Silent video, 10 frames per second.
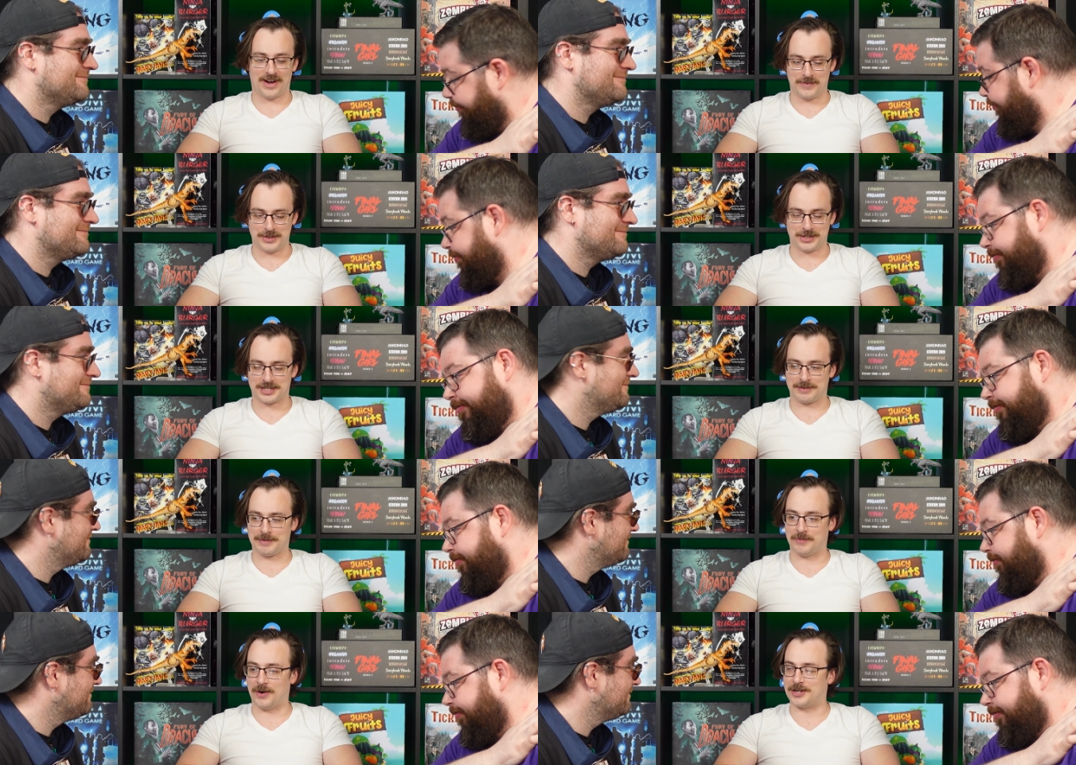Speaker 1: Are we just
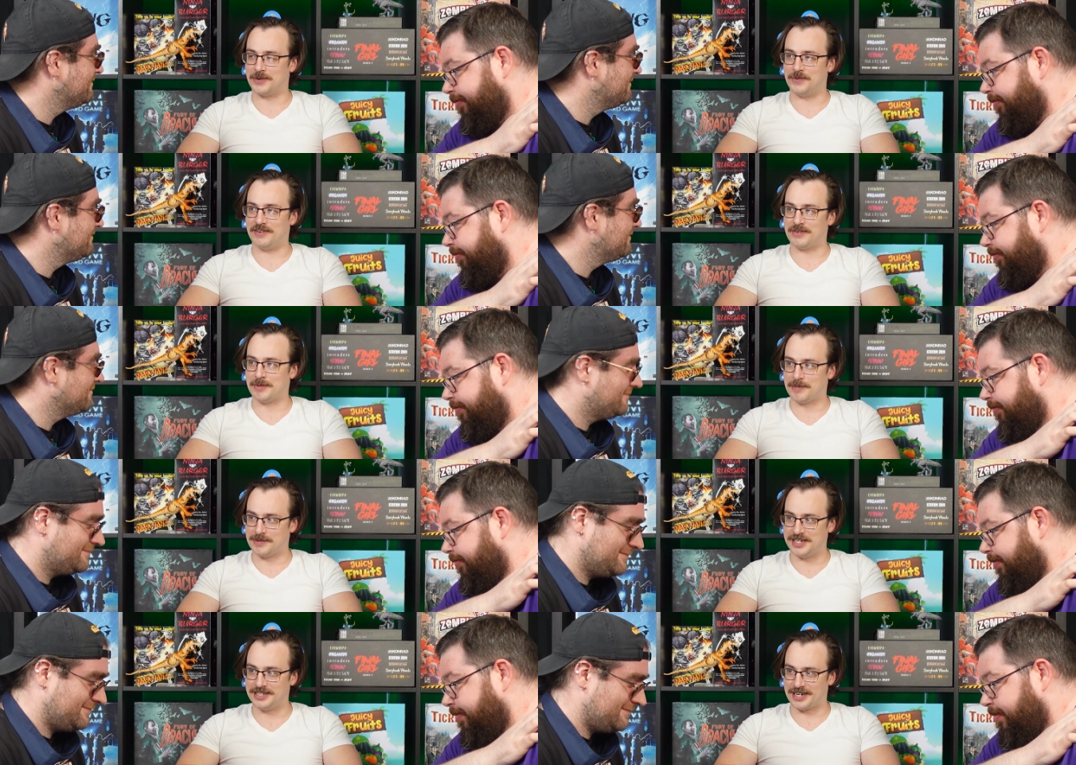gonna be running away from
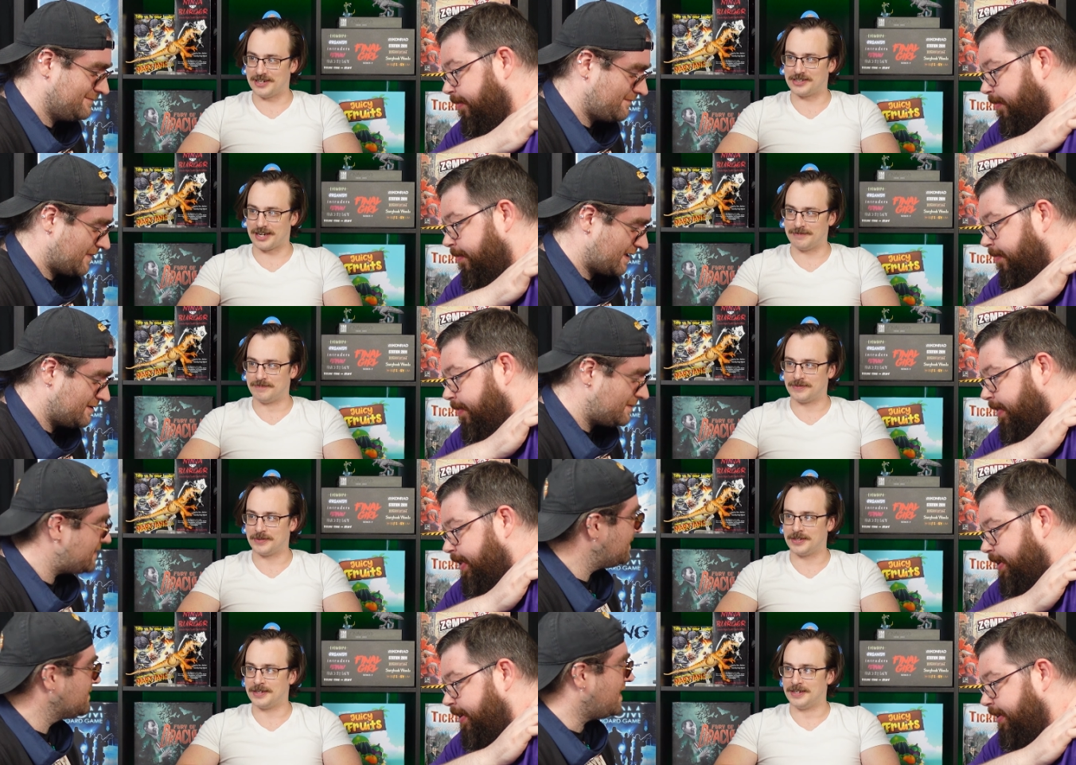him the entire time? That's
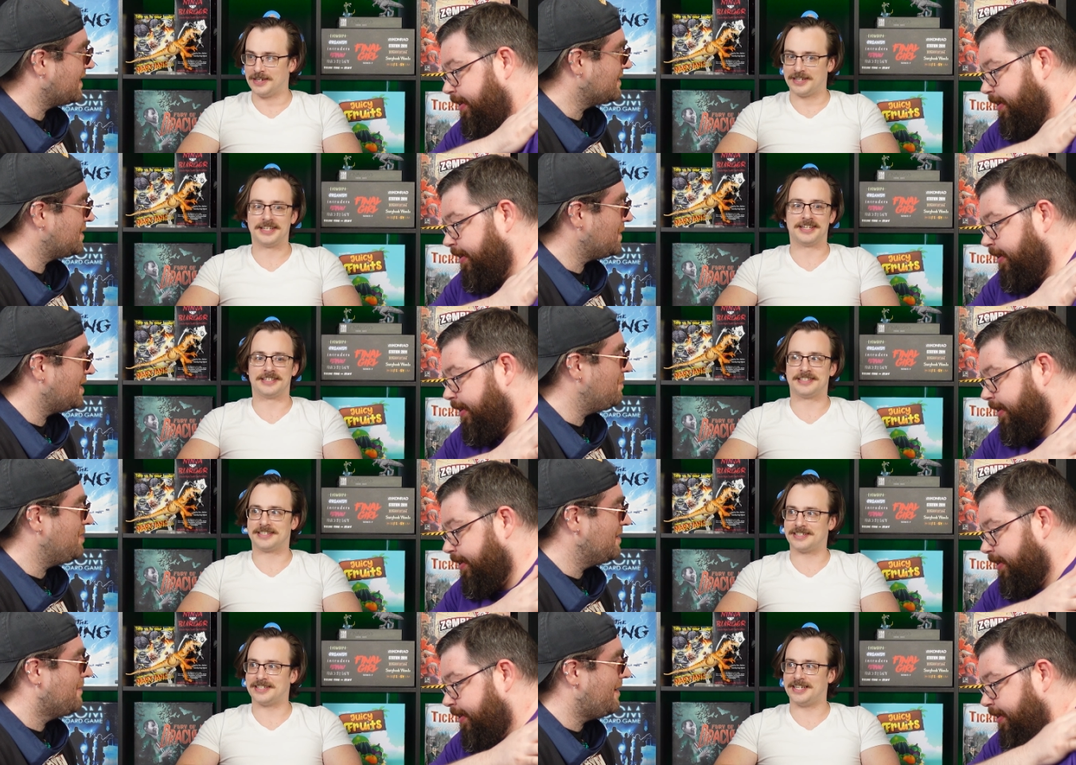what it seems like until we
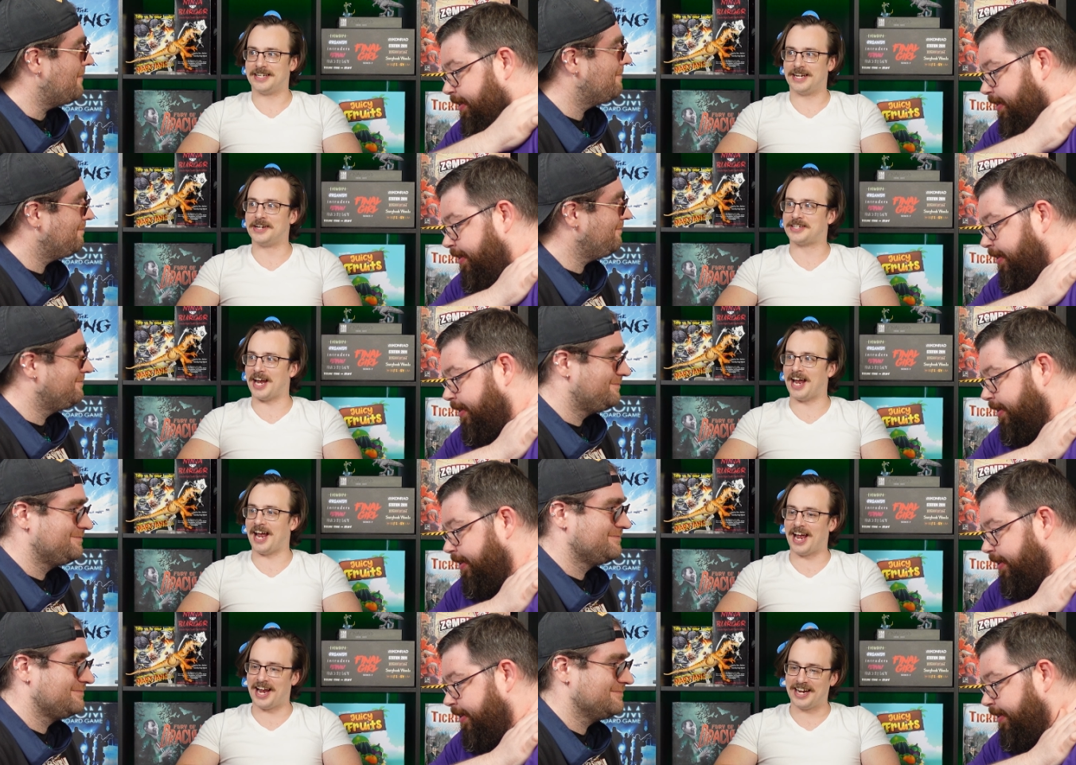can beat him up.
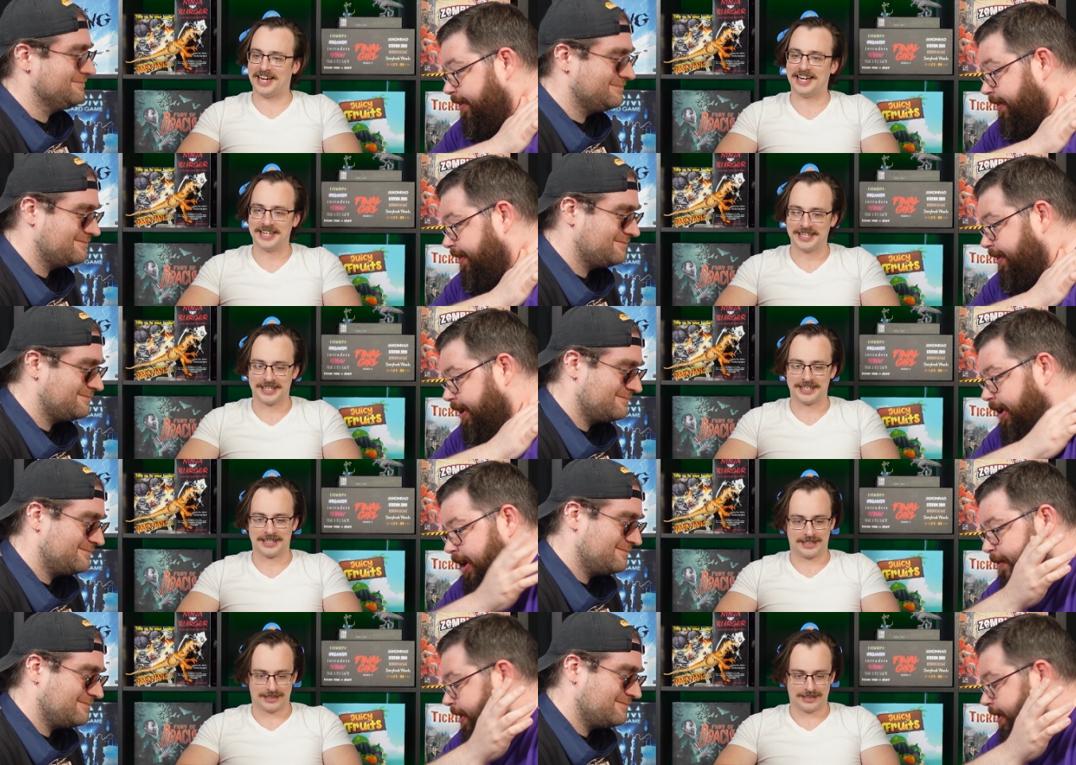Okay. I